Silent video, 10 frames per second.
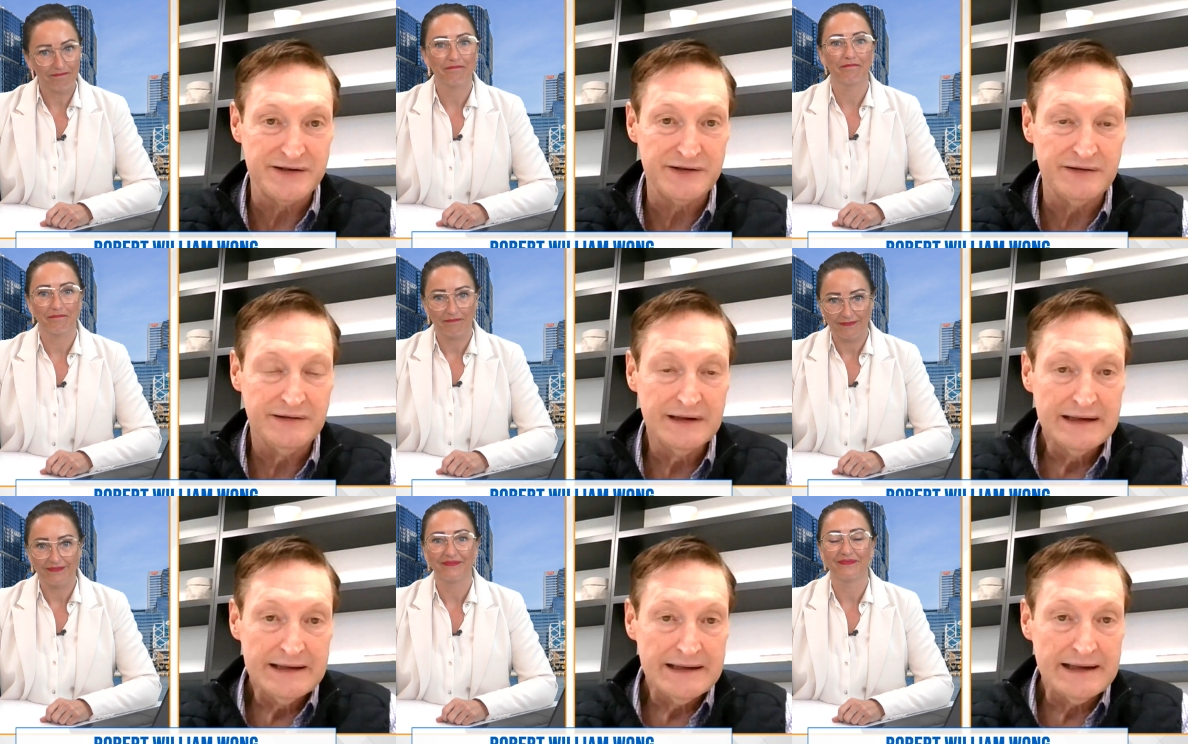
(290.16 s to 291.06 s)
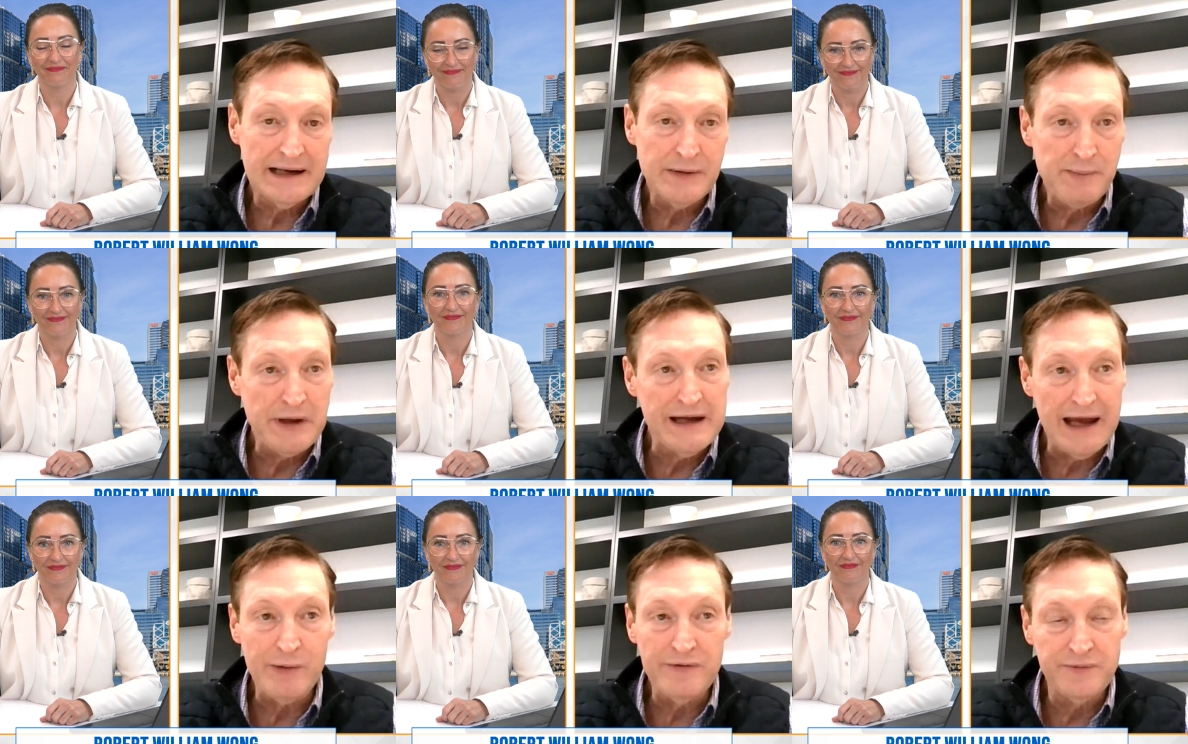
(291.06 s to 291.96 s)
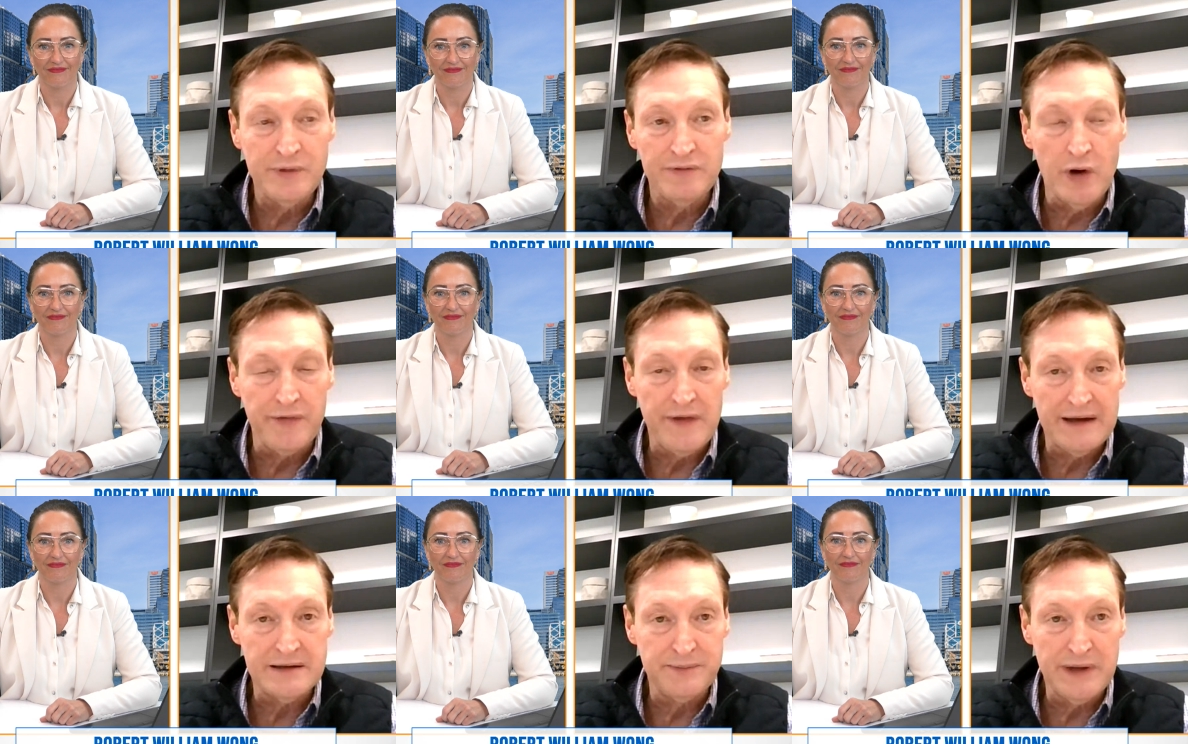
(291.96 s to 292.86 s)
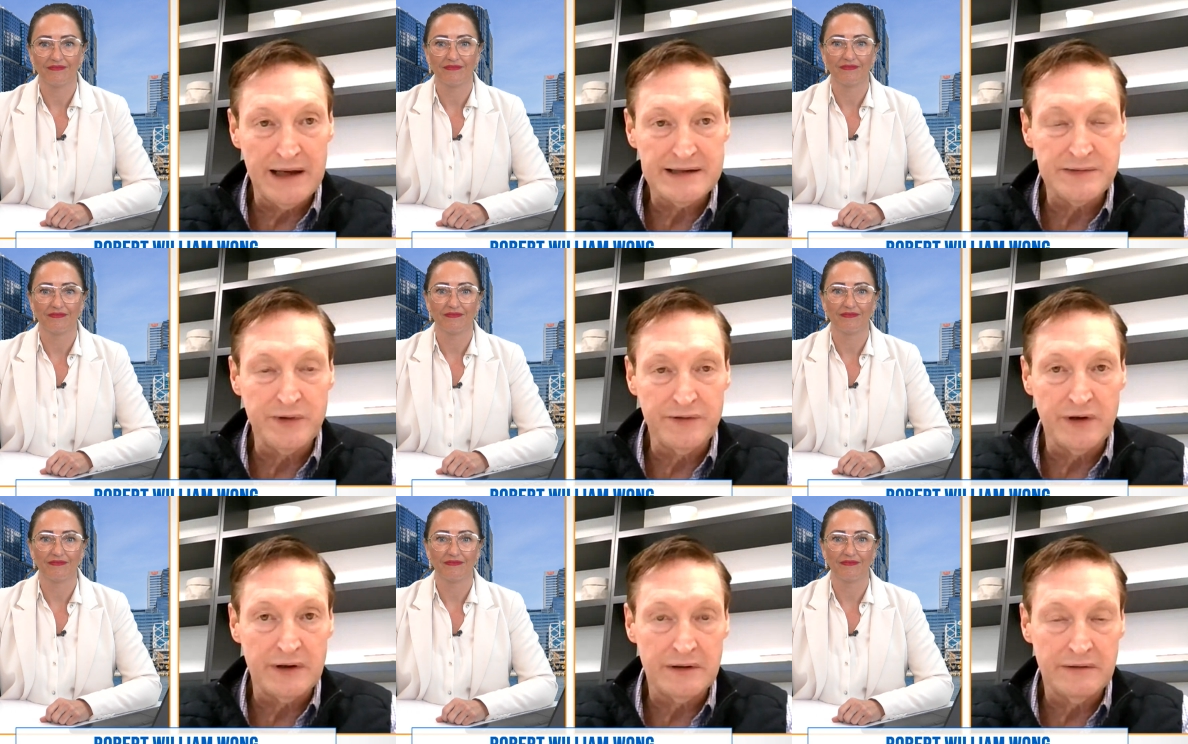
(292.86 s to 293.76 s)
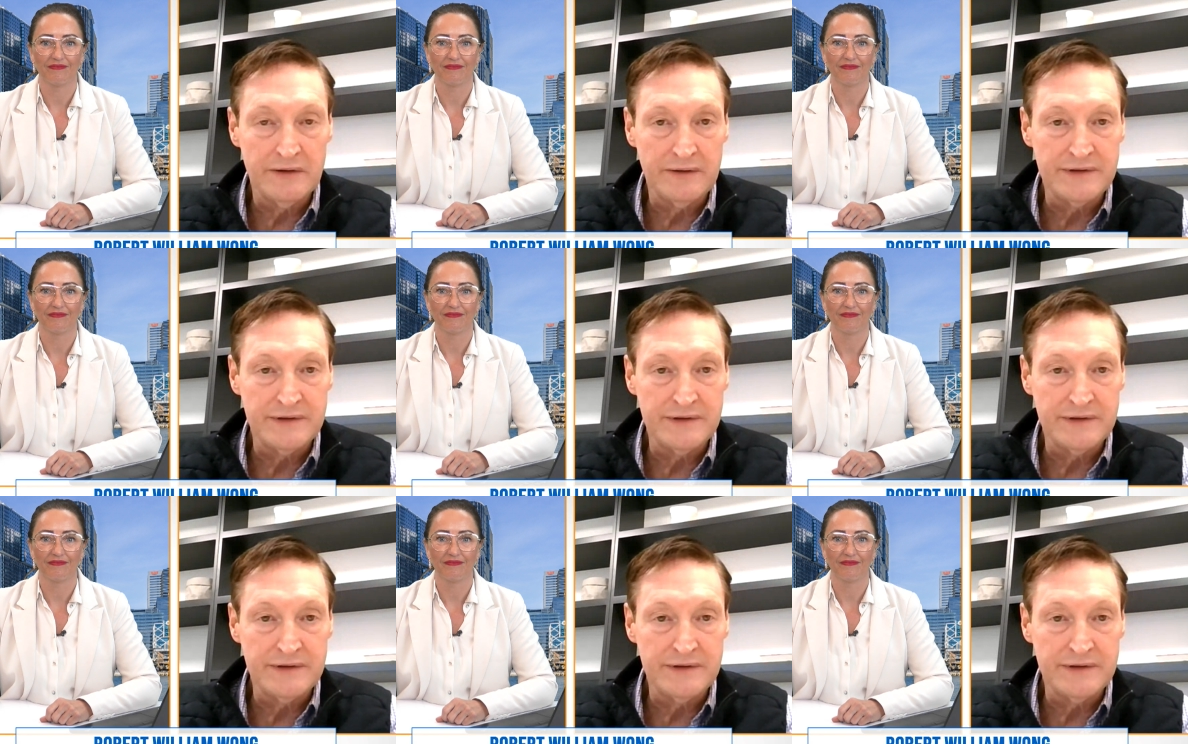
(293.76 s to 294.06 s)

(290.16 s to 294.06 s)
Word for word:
Speaker 1: to do. Um, but now we've, we've got that to place. We've got a,